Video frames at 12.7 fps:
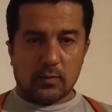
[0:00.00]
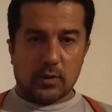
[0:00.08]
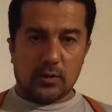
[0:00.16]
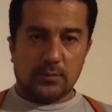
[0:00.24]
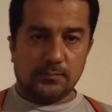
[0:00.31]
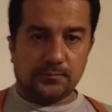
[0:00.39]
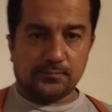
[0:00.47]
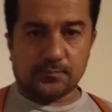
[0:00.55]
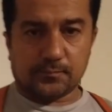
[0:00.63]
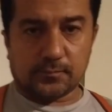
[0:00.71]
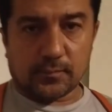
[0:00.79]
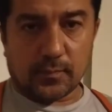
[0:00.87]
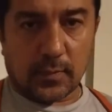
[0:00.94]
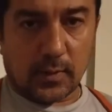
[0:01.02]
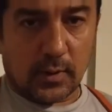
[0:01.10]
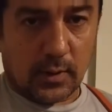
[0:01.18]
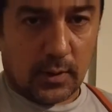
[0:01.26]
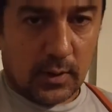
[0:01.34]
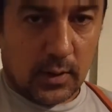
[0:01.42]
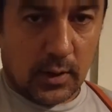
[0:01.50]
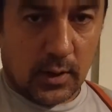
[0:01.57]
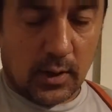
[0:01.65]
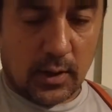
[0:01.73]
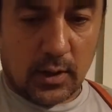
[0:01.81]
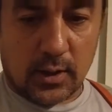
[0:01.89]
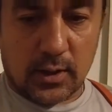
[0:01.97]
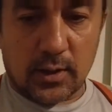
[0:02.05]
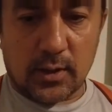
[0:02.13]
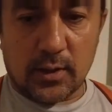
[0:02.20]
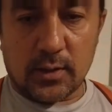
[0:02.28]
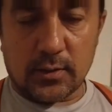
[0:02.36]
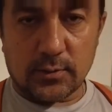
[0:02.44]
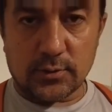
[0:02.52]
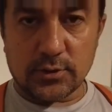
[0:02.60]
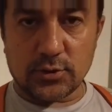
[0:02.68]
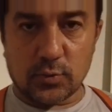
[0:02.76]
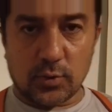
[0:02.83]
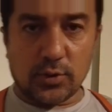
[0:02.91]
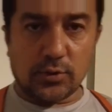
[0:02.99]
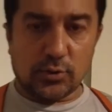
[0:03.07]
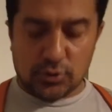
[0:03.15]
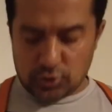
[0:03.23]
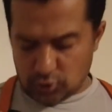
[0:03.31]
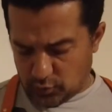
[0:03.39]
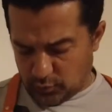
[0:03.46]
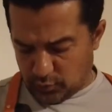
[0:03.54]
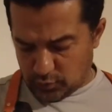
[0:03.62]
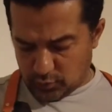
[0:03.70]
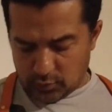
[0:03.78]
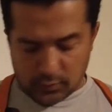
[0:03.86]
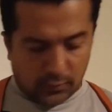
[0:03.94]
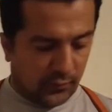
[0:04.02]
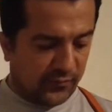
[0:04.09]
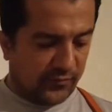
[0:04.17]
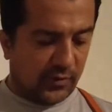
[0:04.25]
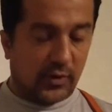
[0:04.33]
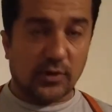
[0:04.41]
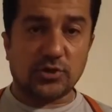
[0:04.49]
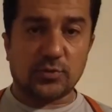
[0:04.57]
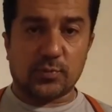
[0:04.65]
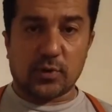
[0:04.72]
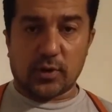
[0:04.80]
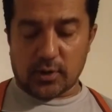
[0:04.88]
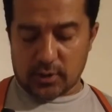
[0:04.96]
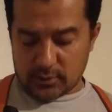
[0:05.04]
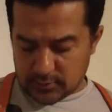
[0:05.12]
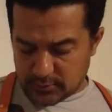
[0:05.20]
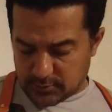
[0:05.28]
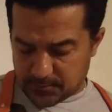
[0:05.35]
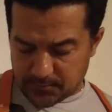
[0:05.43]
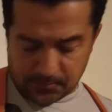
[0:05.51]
Well, I just wanted to show you the finished product.